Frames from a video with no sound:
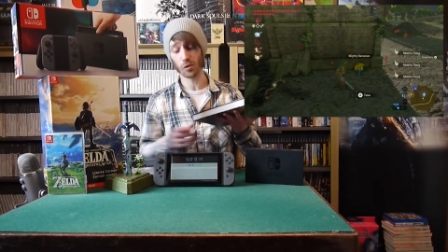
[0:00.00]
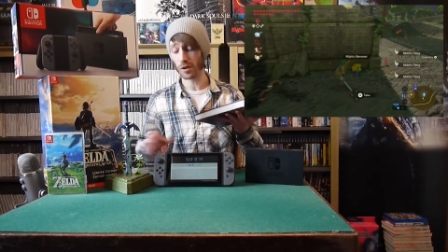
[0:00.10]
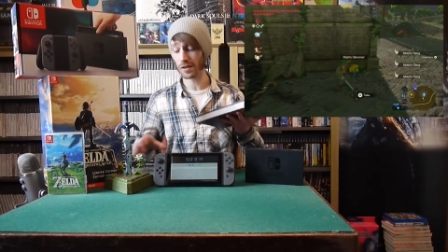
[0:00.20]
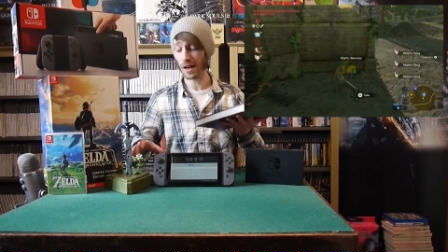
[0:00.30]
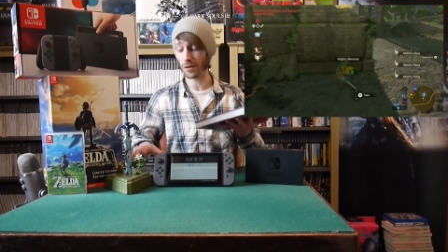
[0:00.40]

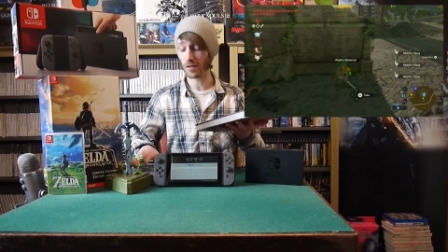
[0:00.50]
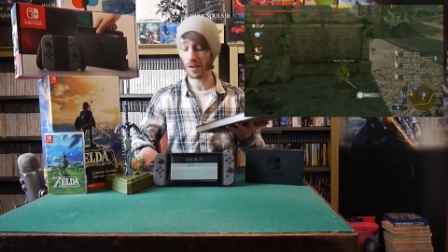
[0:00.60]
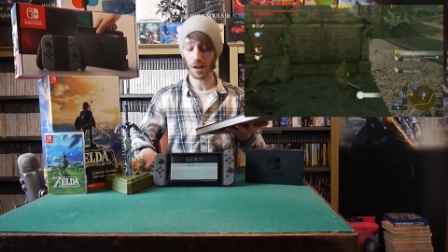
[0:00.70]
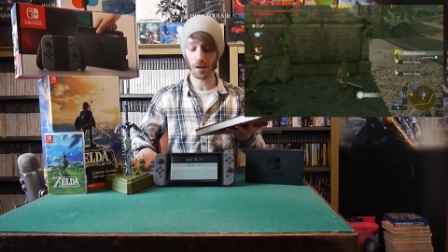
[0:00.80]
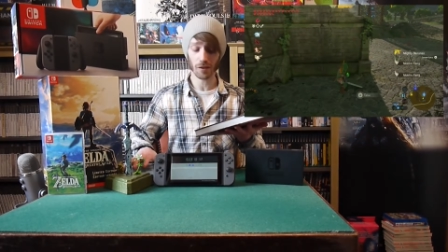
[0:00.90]
one
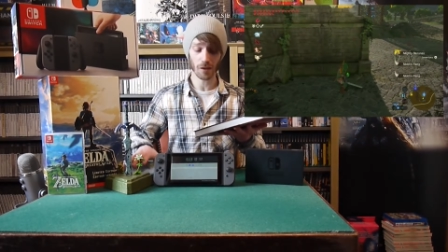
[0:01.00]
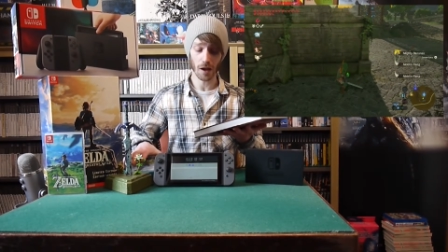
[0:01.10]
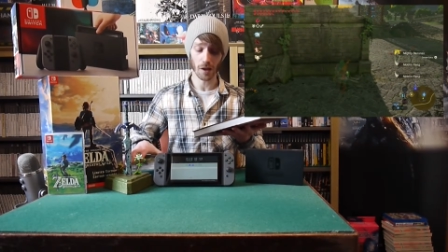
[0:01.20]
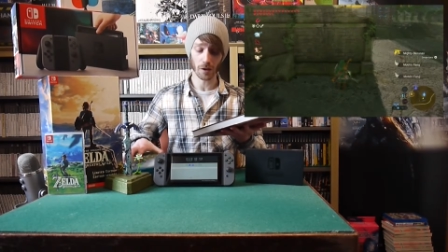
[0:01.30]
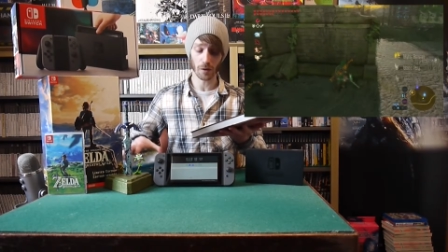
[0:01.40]
downstairs
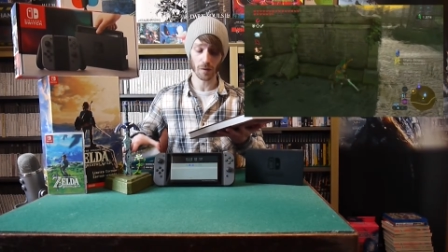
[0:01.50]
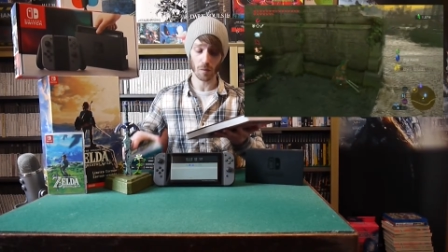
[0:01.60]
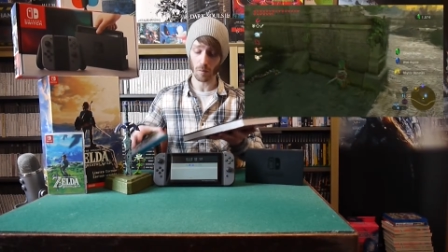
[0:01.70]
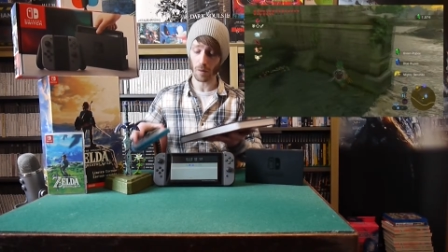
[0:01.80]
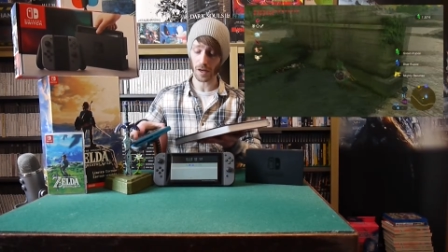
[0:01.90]
that goes
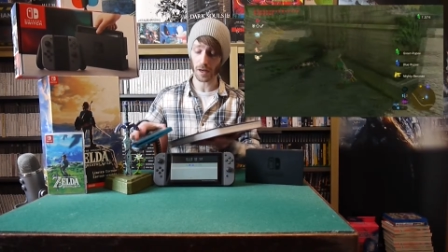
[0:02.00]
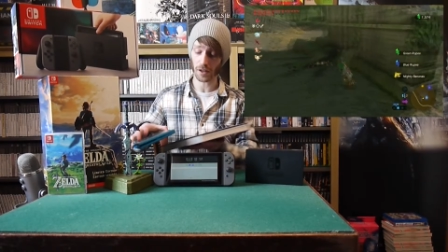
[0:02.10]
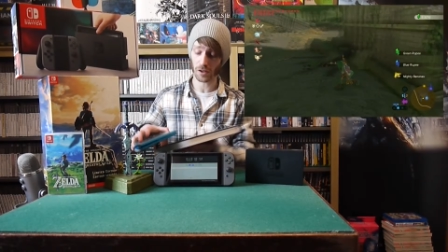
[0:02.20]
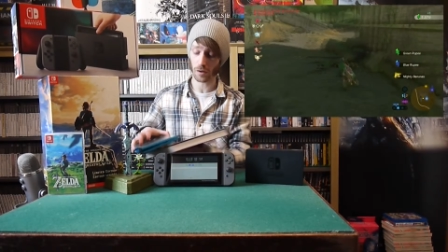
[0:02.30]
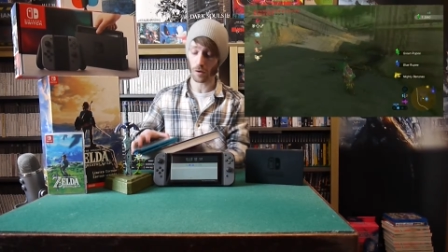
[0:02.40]
in my
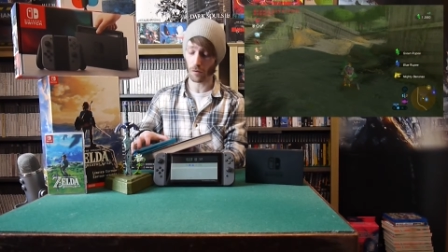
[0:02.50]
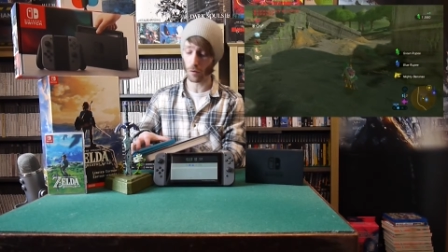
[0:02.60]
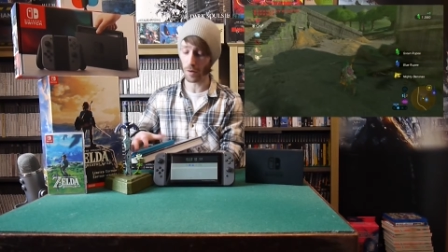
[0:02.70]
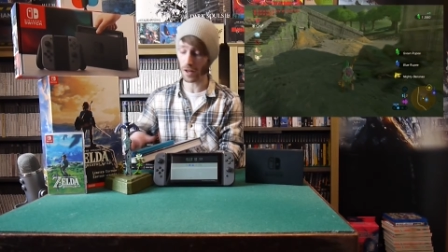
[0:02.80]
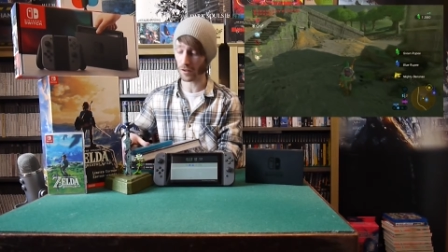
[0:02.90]
collection of
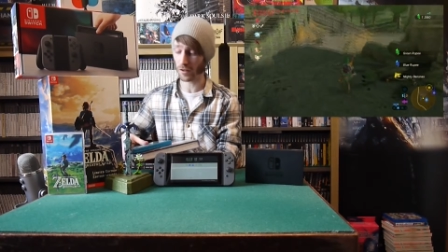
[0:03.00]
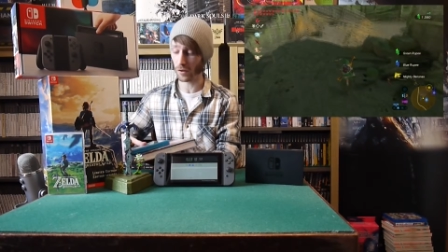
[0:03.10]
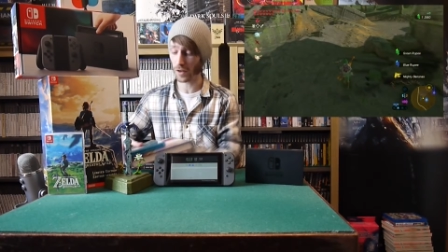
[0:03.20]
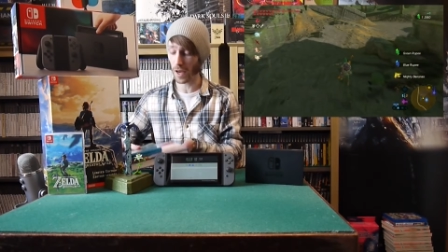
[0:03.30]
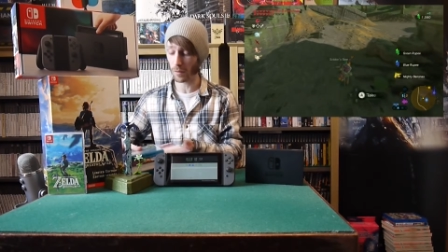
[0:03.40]
all my other
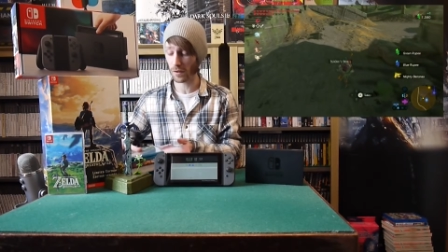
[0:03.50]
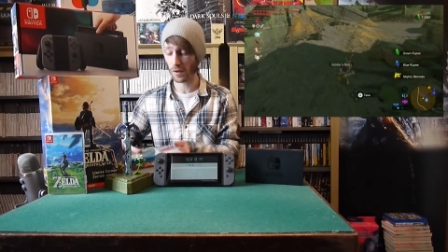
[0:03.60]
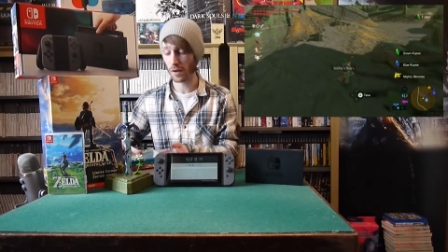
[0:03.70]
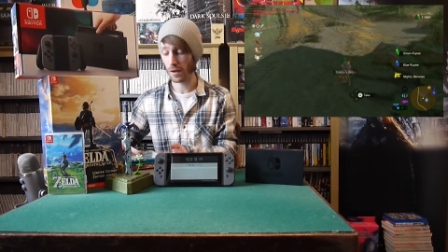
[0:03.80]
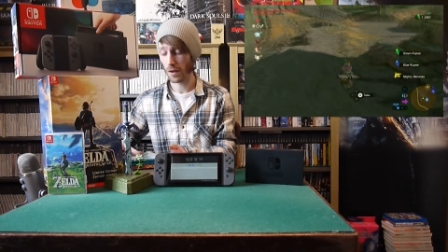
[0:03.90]
sealed games.